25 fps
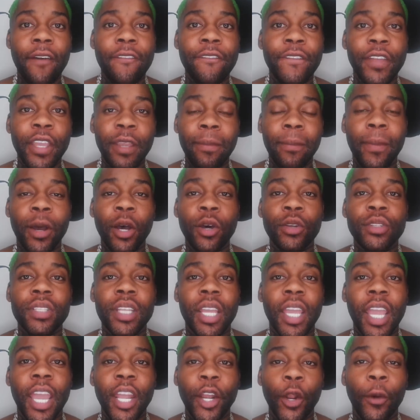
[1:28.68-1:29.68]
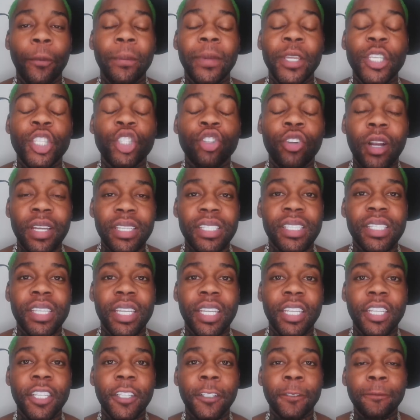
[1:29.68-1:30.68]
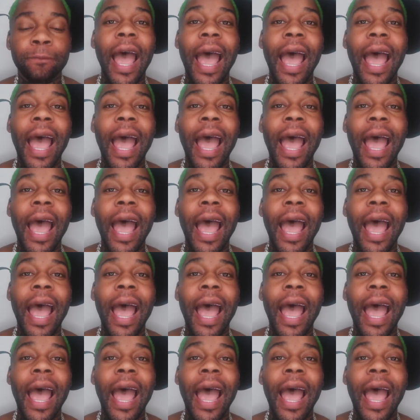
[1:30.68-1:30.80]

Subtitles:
females cannot be trusted.